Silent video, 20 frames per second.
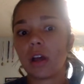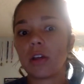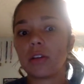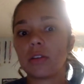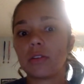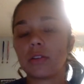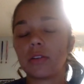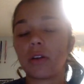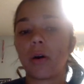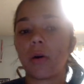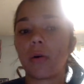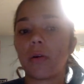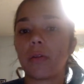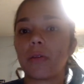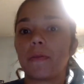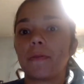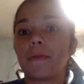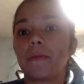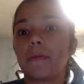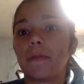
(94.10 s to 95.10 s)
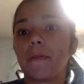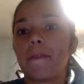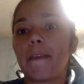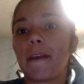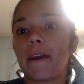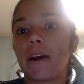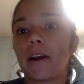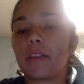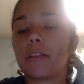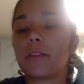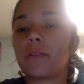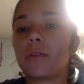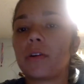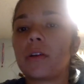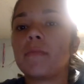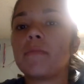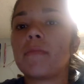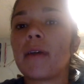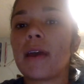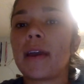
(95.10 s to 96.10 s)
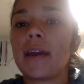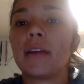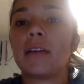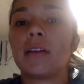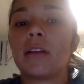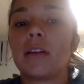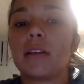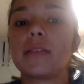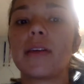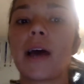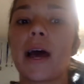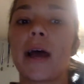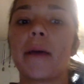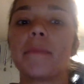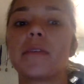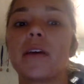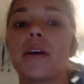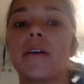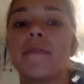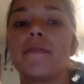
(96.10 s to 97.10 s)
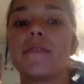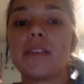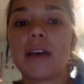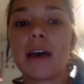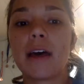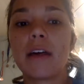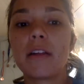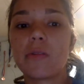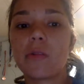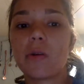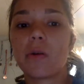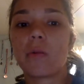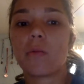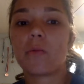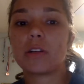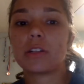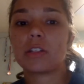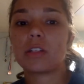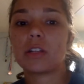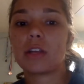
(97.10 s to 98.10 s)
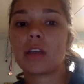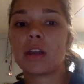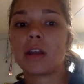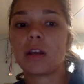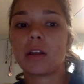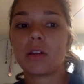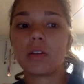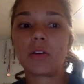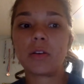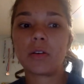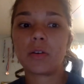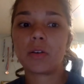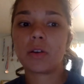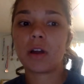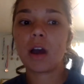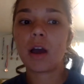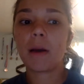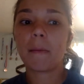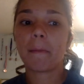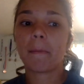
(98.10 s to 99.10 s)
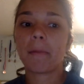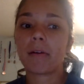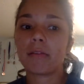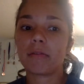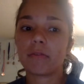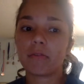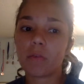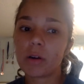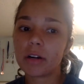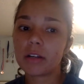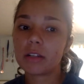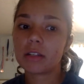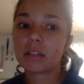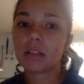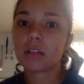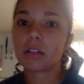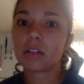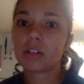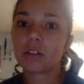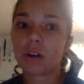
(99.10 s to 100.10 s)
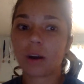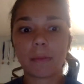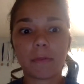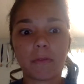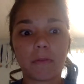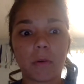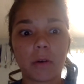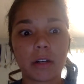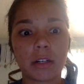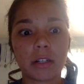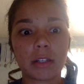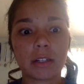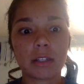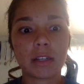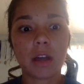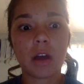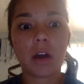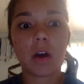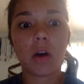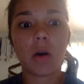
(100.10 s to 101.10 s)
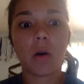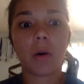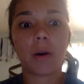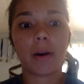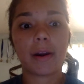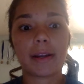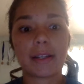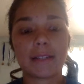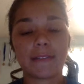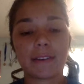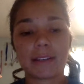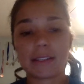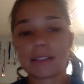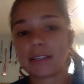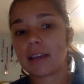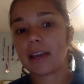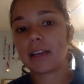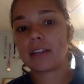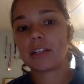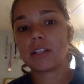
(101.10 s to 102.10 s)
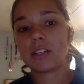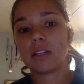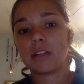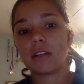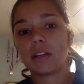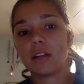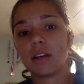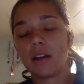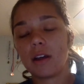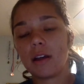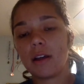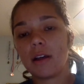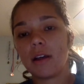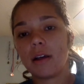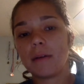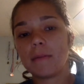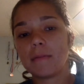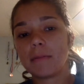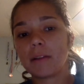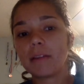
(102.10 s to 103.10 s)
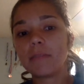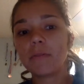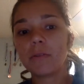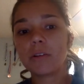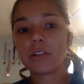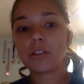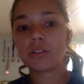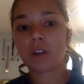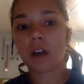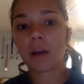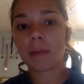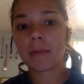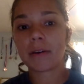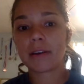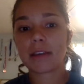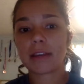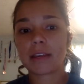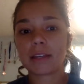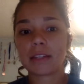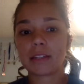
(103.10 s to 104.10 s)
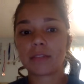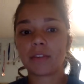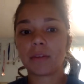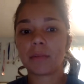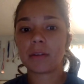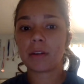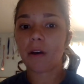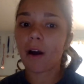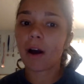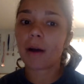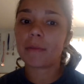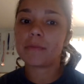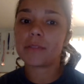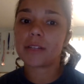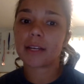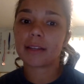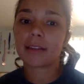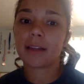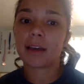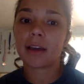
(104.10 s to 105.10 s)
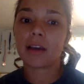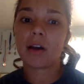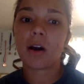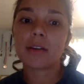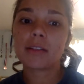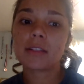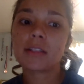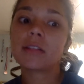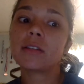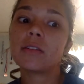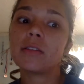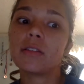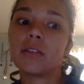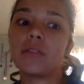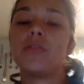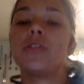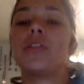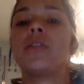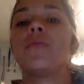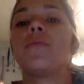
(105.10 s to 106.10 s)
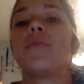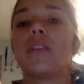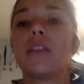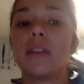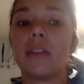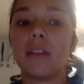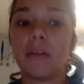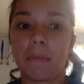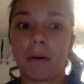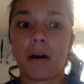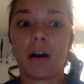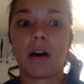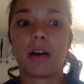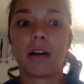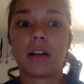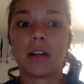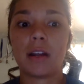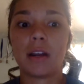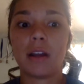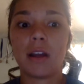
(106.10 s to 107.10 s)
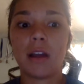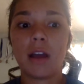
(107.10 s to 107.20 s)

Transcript: So there are three main types of death, which can include blunt force, sharp force, or asphyxiation. Blunt force trauma is from an object that causes contusion within the body.